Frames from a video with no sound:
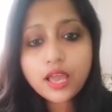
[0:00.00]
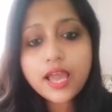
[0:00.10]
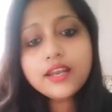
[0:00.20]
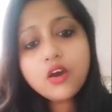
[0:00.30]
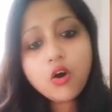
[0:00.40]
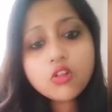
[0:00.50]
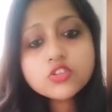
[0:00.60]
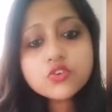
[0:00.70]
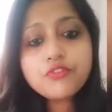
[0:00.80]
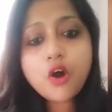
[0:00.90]
and
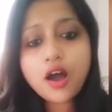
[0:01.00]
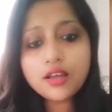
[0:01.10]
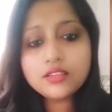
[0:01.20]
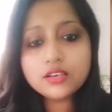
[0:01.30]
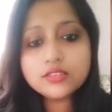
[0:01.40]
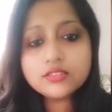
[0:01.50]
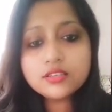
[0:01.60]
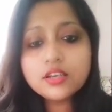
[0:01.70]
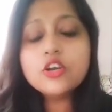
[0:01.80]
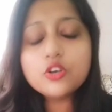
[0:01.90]
also for others,
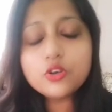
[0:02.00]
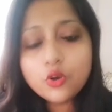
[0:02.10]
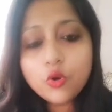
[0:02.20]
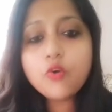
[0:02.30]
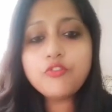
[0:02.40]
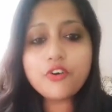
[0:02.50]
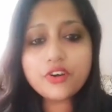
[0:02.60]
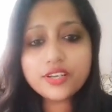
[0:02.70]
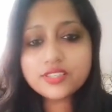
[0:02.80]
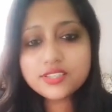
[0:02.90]
go for
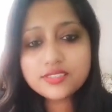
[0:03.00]
it.